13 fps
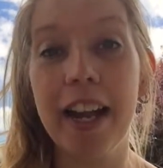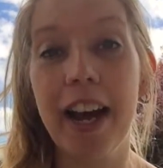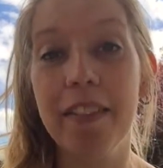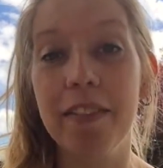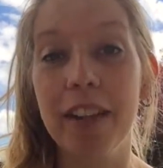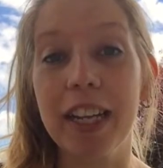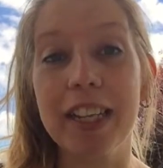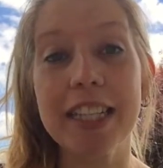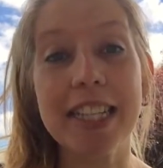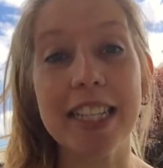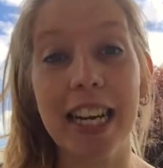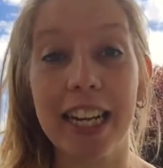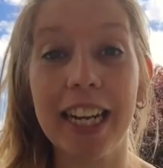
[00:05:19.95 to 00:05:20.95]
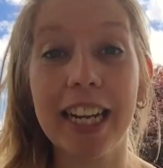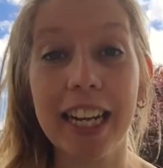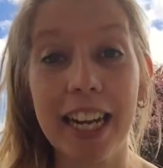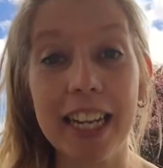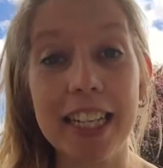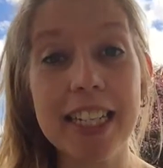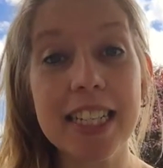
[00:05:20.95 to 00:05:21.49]
have like second
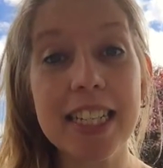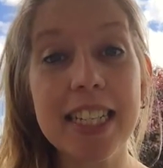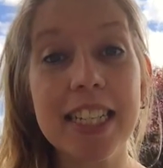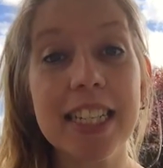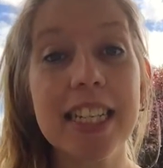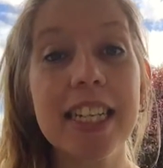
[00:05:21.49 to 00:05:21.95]
guessed